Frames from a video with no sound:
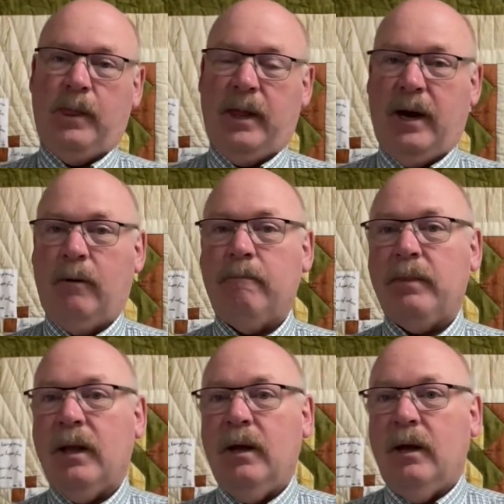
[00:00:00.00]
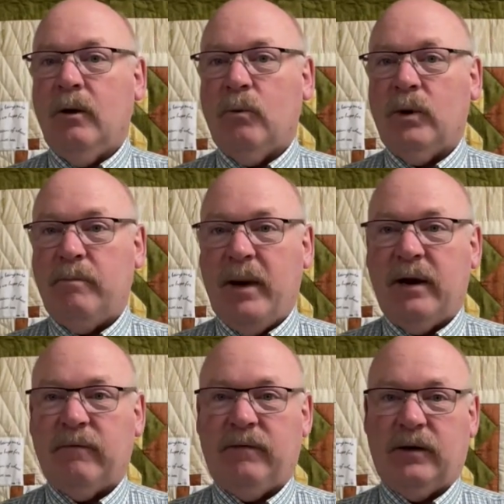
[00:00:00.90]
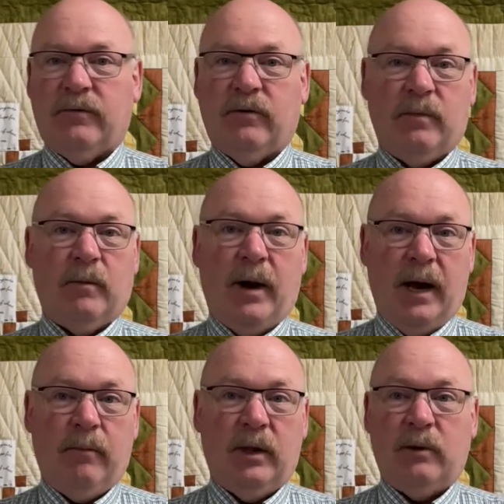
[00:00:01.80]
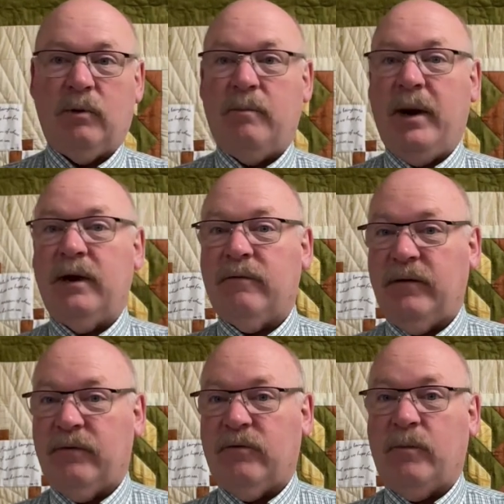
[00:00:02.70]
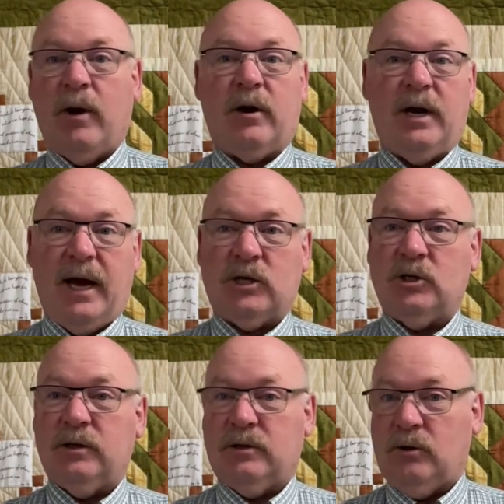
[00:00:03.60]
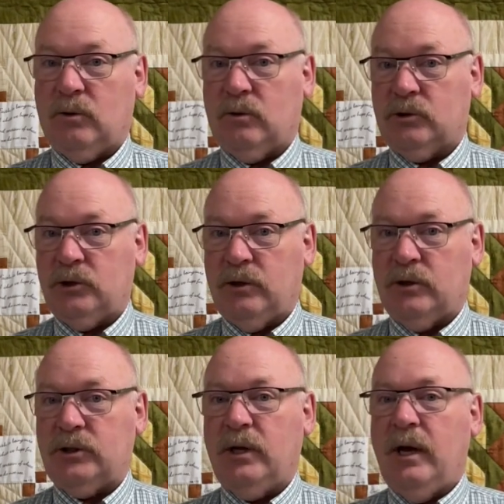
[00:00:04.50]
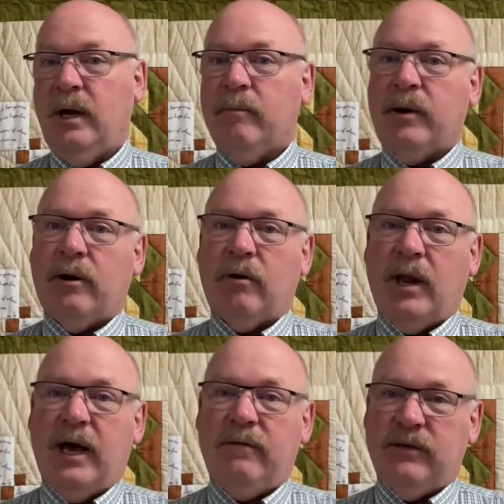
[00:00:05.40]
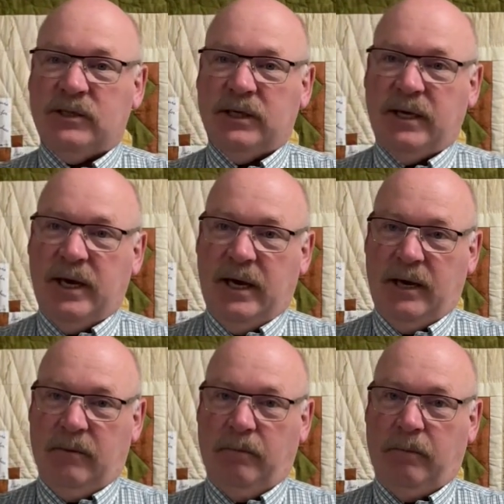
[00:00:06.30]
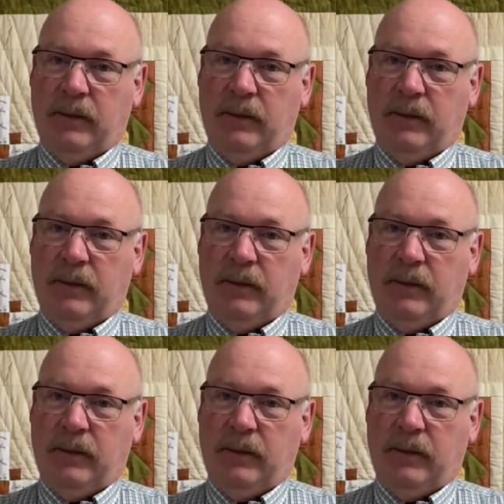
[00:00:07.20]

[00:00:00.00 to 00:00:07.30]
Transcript: Now, we benefit from the Bible and we benefit from our connection at the local church, but our life is in Him.